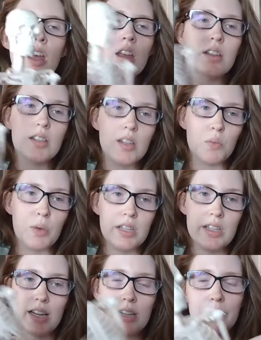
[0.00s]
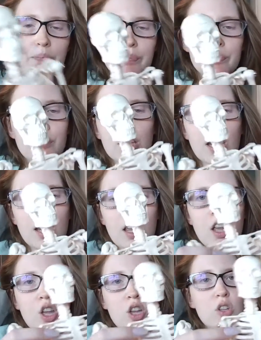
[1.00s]
This is Winston.
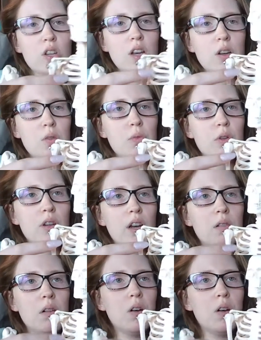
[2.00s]
So we'll go